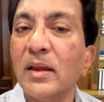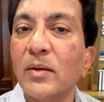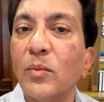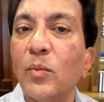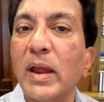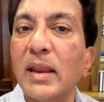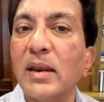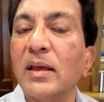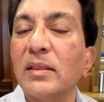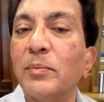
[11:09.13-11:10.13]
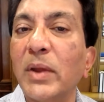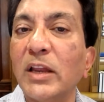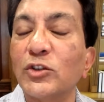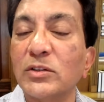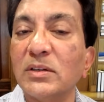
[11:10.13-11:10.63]
when the
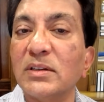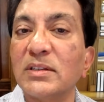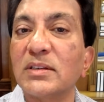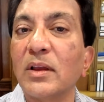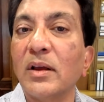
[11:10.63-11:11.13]
patient's